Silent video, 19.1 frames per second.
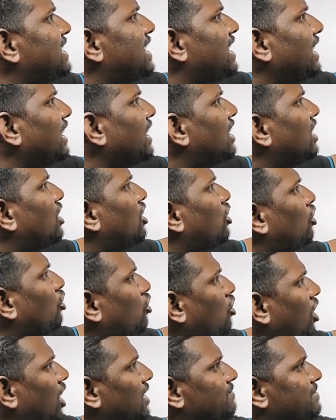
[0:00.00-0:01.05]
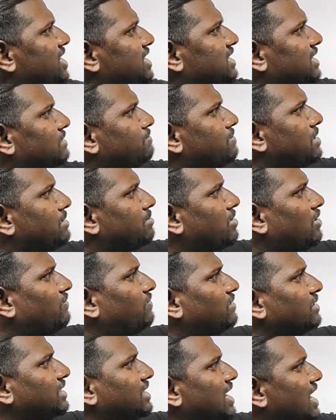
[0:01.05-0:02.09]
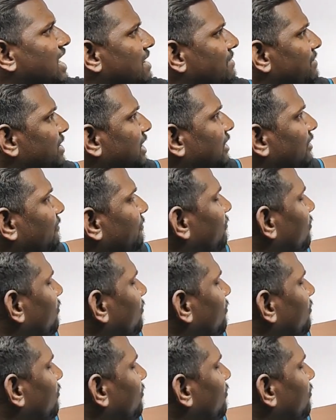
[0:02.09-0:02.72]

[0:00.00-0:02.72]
in a collimated beam of diameter